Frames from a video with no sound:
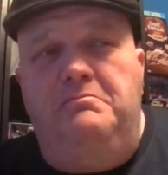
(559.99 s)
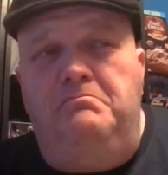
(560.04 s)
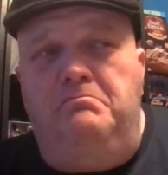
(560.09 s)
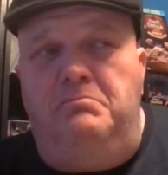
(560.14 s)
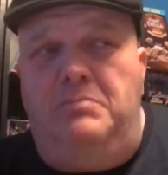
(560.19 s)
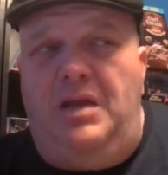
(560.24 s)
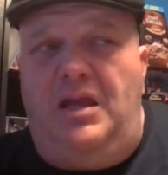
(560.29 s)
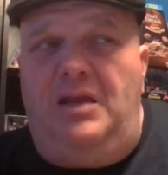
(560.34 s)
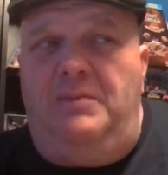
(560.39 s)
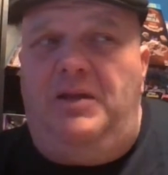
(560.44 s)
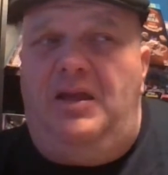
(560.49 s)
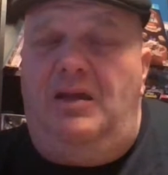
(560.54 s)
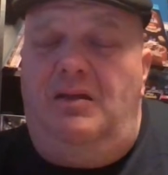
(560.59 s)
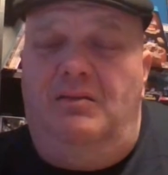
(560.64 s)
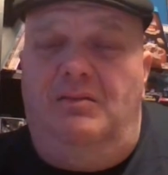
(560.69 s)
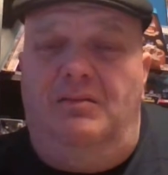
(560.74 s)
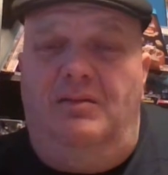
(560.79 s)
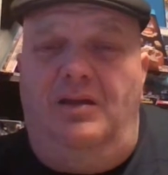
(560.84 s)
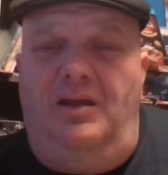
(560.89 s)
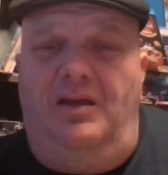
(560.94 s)

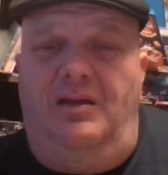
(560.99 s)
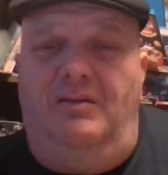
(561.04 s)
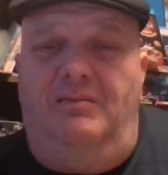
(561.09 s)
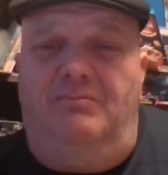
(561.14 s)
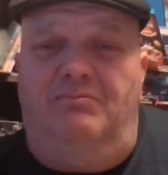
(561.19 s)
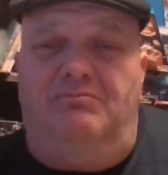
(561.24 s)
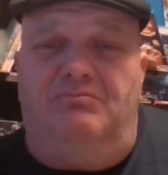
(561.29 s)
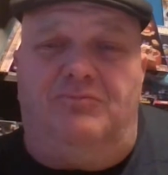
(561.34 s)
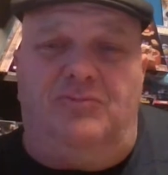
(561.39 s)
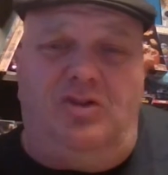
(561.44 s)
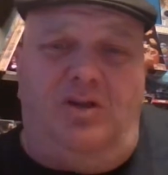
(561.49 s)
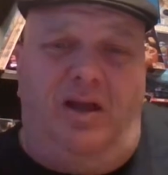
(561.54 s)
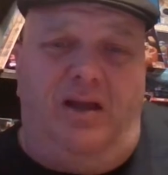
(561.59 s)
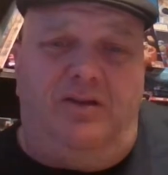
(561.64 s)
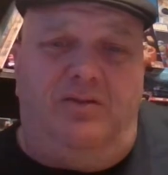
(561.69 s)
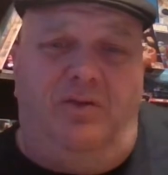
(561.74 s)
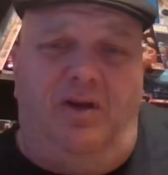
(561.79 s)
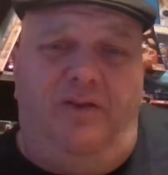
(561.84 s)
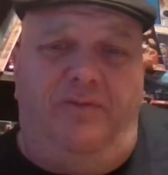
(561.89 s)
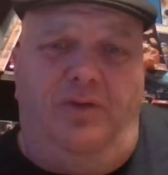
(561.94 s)
maybe
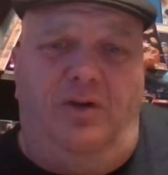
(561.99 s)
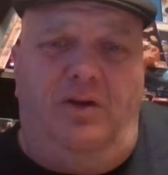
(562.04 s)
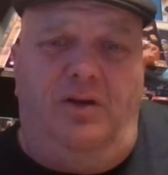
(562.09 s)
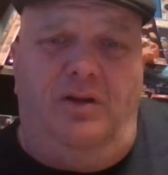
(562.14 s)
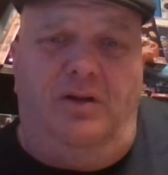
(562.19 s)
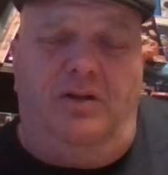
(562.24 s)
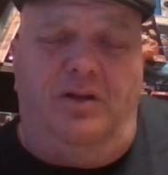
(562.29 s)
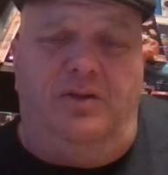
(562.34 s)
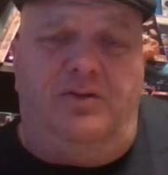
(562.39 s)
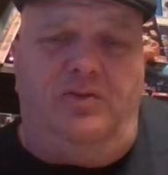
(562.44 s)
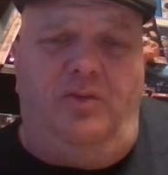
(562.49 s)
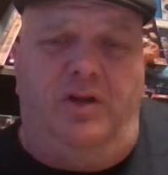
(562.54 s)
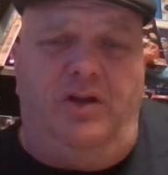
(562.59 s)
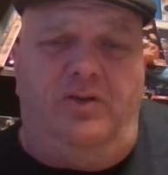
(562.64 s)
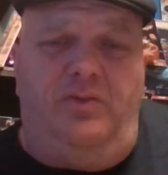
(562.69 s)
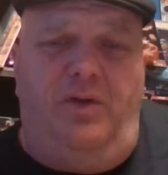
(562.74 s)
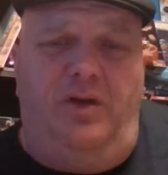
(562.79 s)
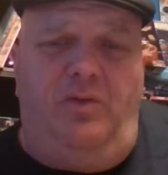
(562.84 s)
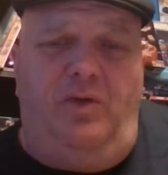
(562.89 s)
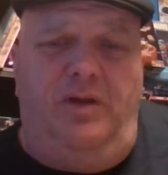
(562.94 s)
July twenty first,
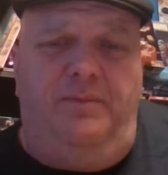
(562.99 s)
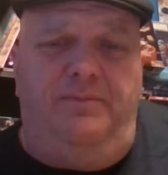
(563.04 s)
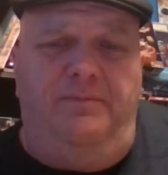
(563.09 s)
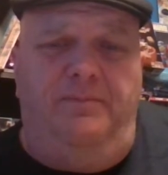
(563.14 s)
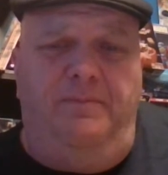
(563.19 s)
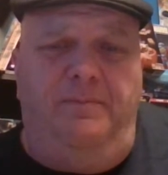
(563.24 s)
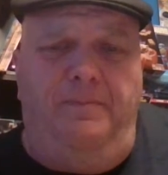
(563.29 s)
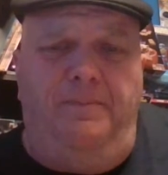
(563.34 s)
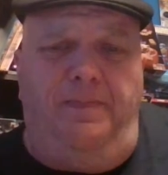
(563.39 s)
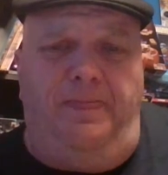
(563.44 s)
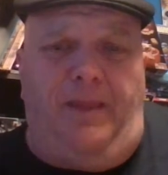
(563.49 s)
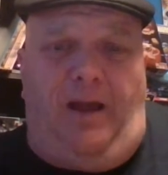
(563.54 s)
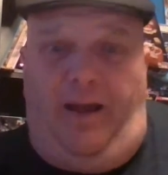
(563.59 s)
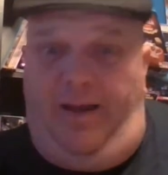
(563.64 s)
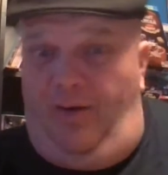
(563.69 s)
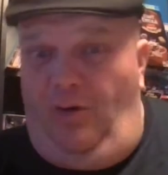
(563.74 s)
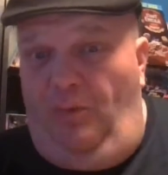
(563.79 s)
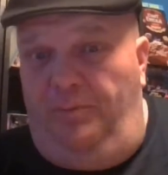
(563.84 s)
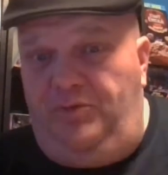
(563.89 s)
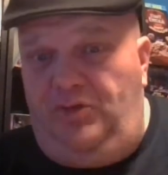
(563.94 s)
twenty twenty one.
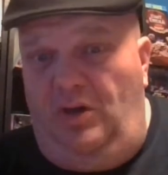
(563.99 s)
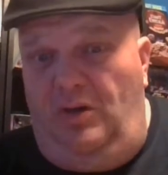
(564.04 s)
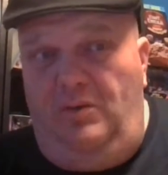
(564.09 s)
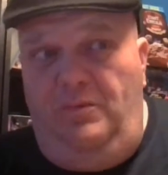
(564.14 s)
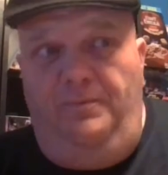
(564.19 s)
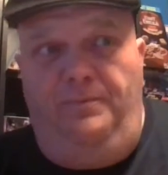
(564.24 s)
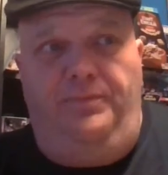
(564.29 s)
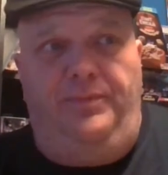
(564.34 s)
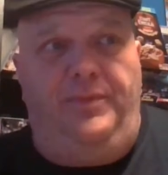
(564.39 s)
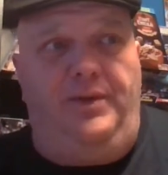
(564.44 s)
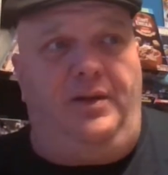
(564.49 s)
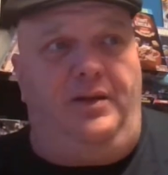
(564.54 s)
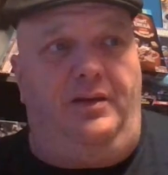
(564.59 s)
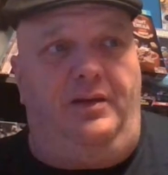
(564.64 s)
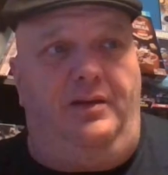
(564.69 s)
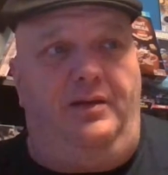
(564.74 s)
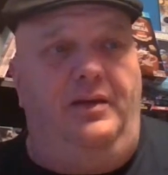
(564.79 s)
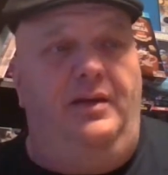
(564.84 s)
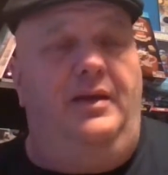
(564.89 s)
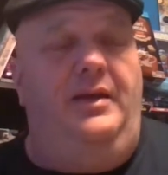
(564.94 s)
I hope so,
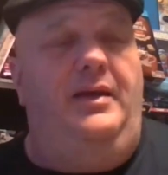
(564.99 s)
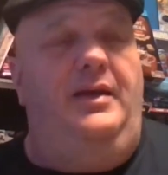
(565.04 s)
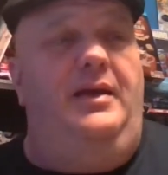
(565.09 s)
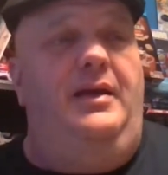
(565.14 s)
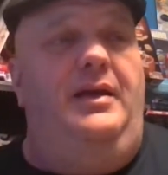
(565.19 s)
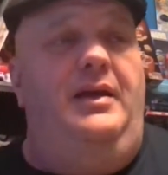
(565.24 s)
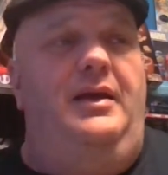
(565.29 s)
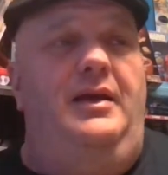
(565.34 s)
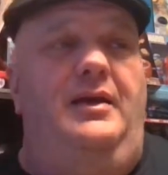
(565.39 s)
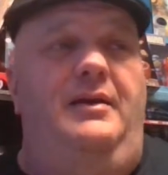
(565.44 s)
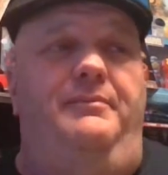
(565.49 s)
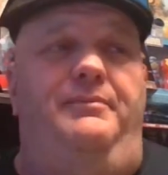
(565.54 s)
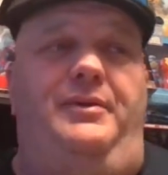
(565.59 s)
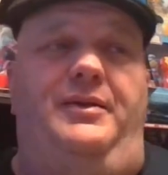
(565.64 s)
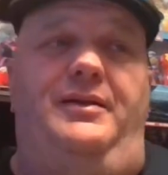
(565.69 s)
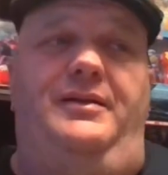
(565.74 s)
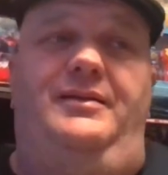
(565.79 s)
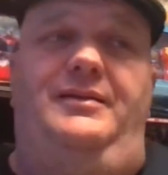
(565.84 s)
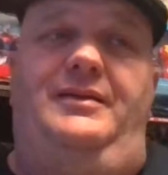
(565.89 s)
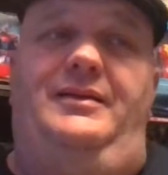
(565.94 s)

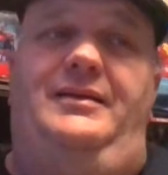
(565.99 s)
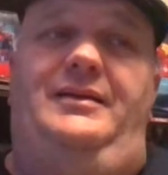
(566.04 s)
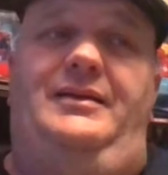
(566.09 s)
but